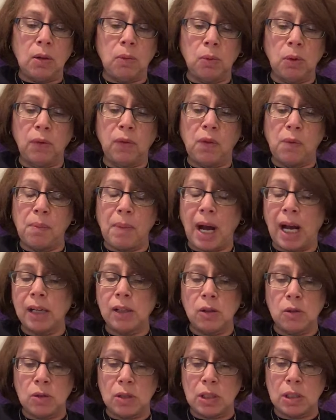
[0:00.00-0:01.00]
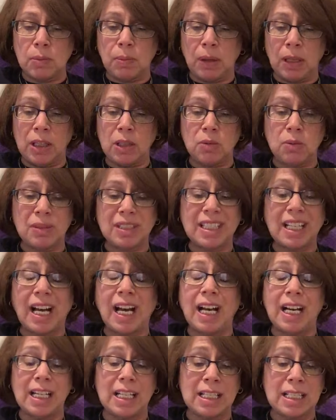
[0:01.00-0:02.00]
the roof of Mongoose's place was the
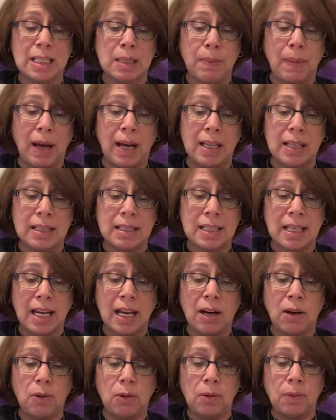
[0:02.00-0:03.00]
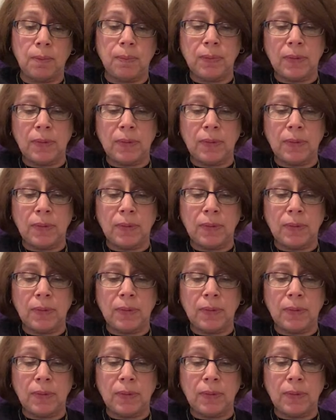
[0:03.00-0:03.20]
highest spot in town.